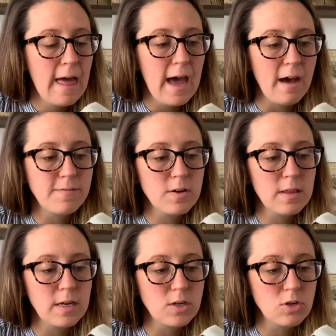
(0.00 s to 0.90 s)
After the
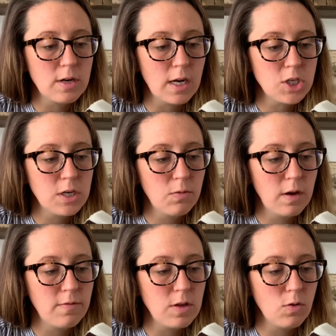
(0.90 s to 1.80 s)
introduction,
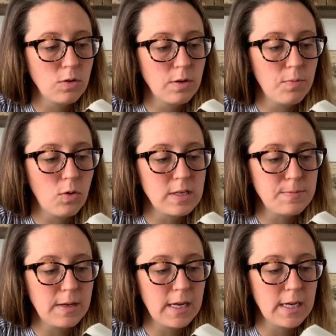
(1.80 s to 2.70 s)
one of the older boys
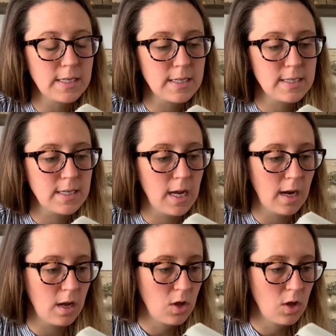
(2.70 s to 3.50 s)
began to sing.